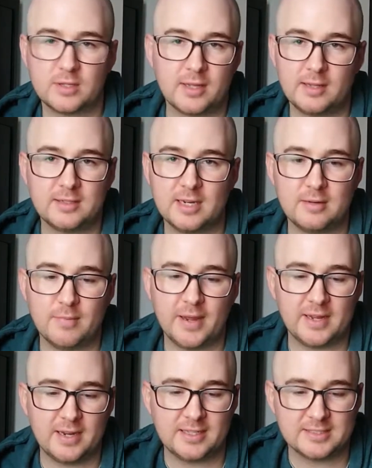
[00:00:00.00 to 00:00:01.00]
It didn't make
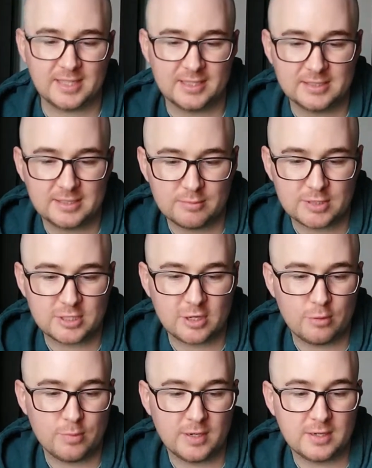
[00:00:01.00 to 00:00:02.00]
any sense, it was
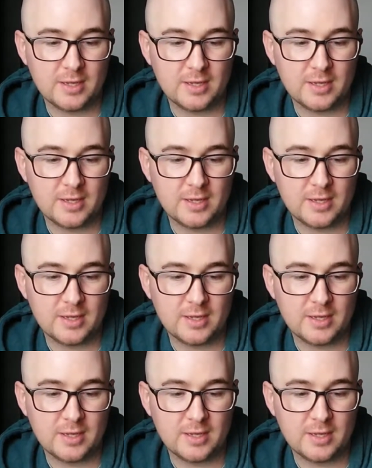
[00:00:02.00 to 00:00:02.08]
stupid.